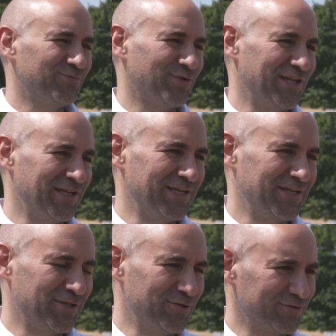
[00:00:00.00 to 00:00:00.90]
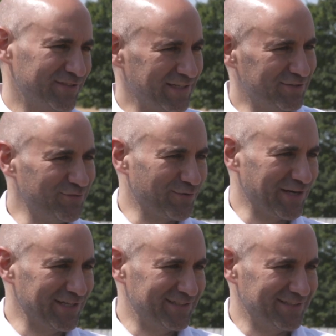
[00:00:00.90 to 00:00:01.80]
breeding, you'll take two
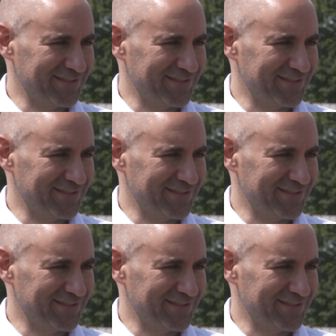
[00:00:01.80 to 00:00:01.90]
varieties